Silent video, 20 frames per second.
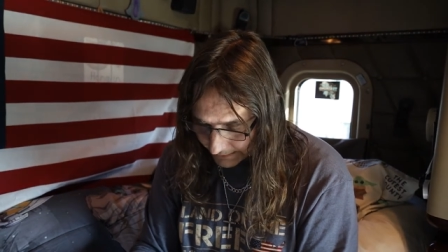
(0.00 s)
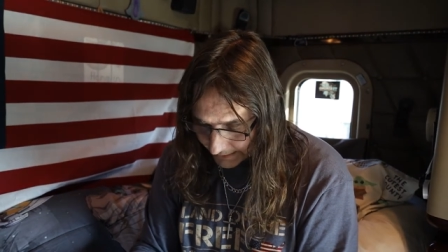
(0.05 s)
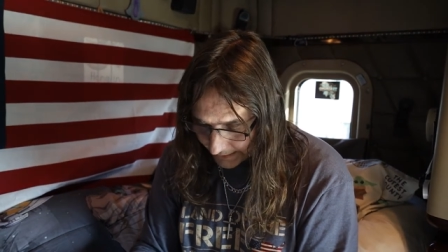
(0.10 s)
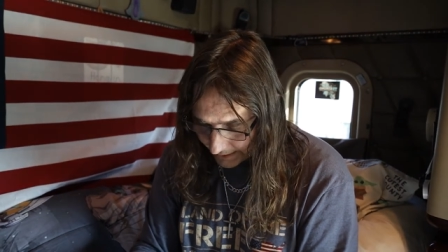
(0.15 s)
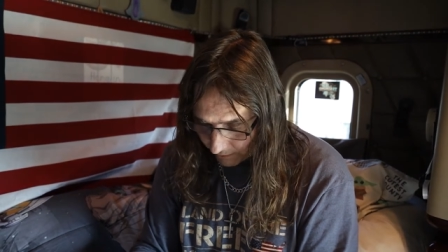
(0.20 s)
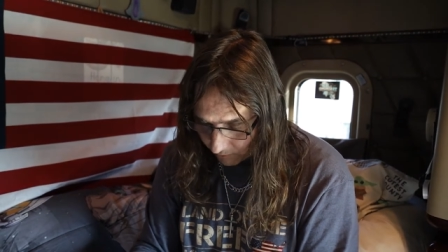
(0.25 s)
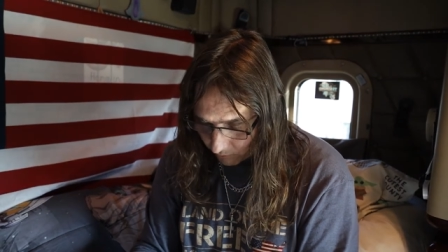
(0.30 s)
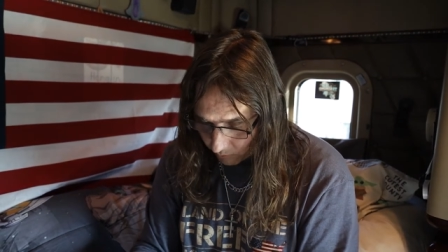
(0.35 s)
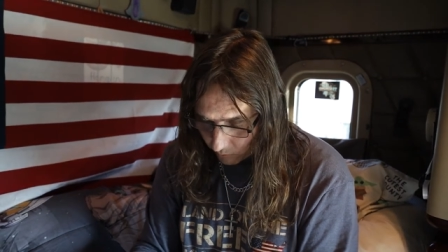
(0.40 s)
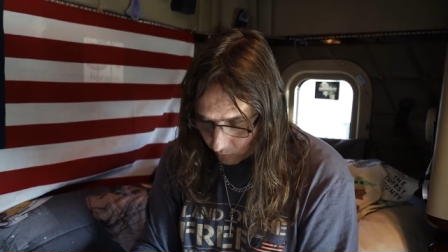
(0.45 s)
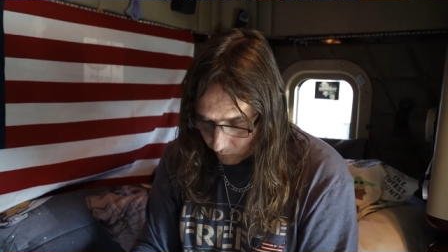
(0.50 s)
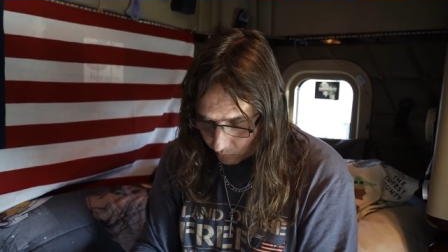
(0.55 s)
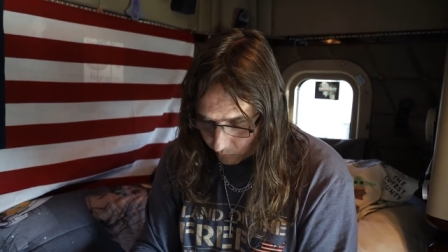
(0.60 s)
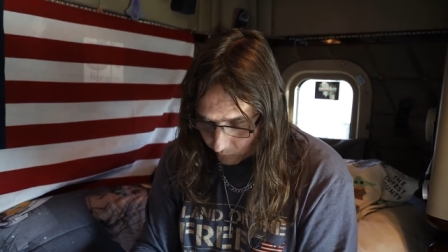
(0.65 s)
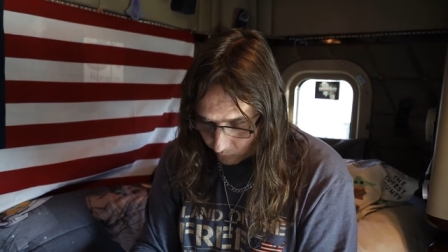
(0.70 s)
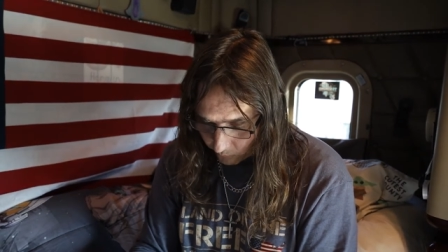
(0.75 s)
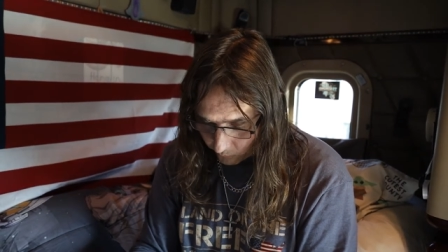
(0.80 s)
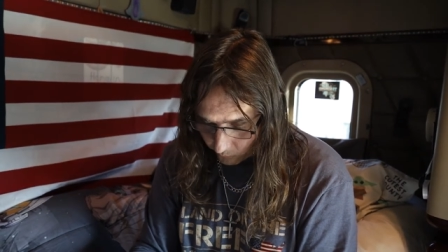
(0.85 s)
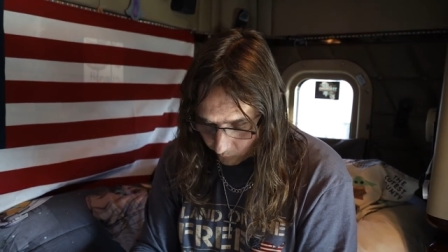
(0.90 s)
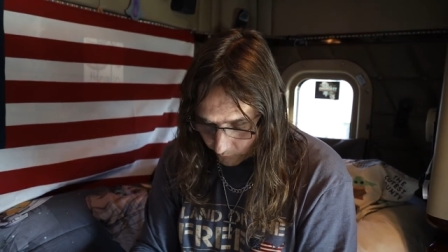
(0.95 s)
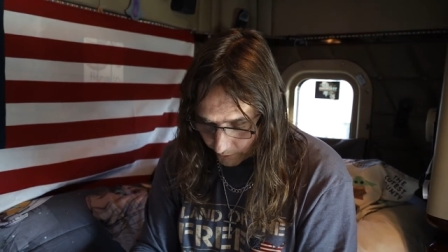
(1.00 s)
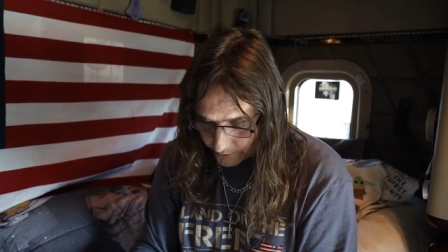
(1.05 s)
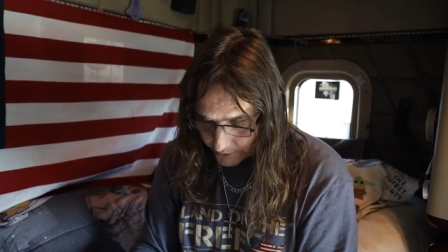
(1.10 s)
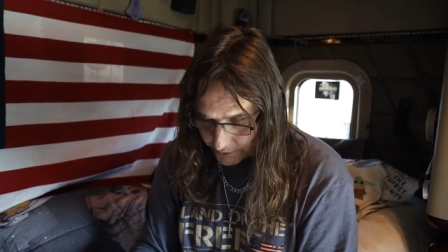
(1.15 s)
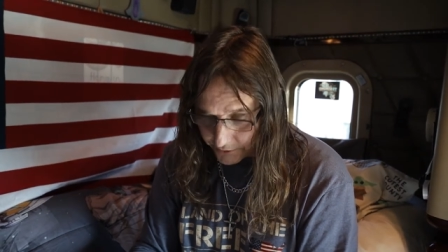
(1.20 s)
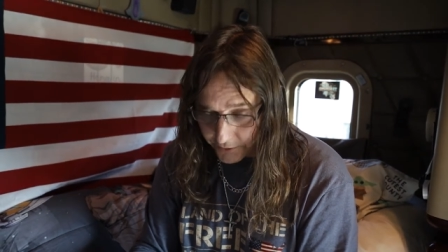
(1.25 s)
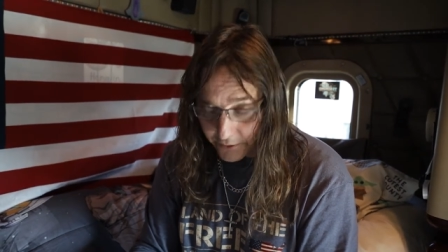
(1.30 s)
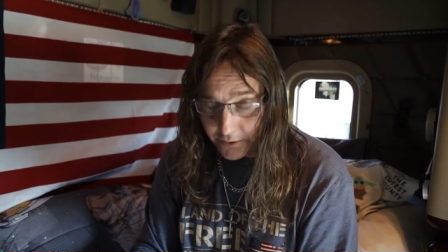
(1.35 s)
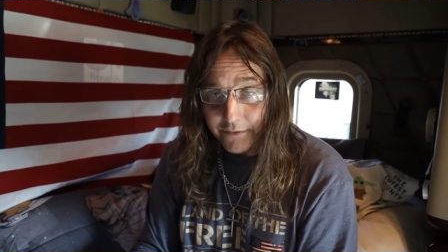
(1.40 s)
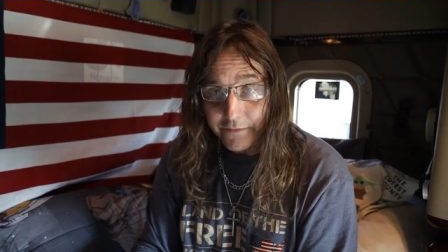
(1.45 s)
now, when
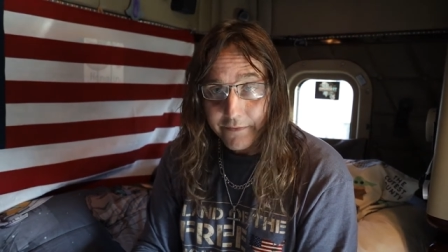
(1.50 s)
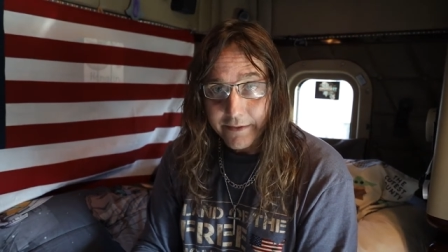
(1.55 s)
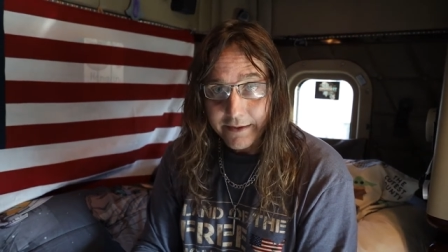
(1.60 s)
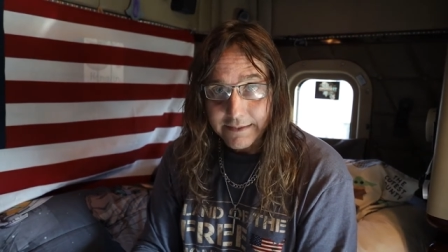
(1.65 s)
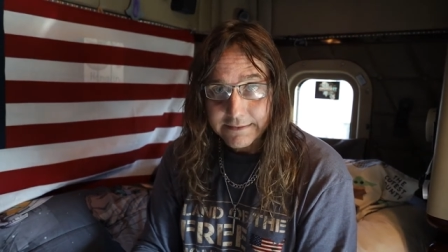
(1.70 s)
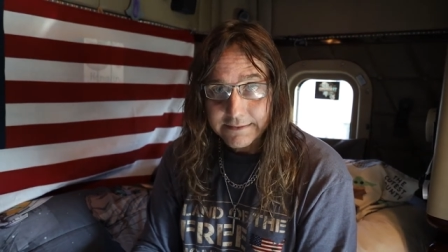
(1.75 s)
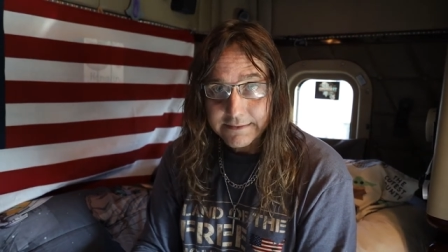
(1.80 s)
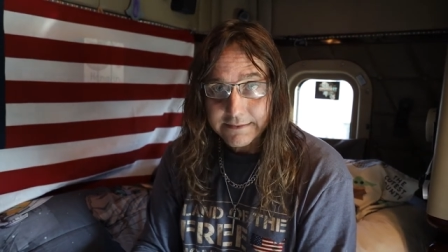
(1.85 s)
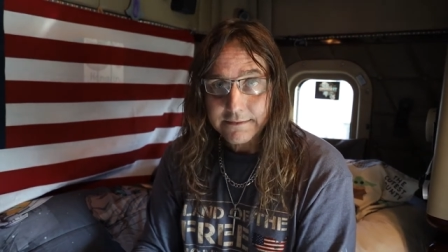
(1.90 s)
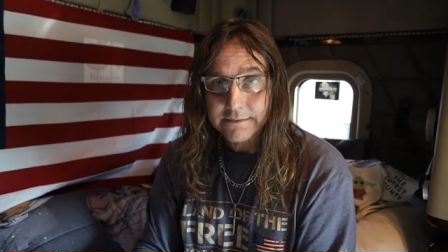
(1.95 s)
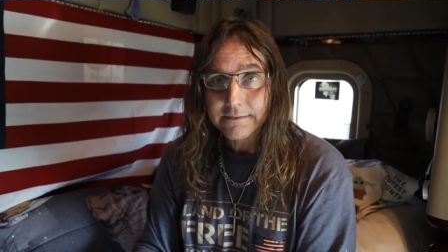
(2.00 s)
you're doing this,